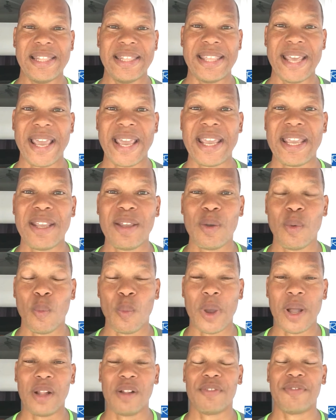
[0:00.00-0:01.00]
they
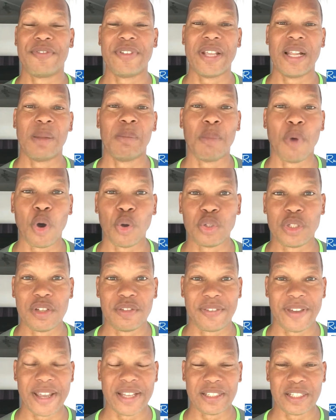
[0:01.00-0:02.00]
will feel
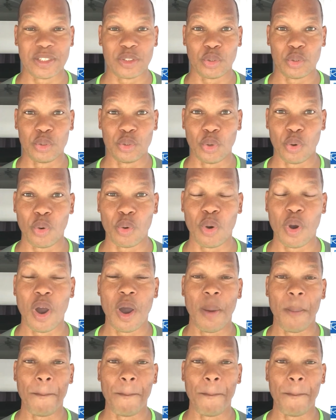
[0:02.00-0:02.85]
motivated to do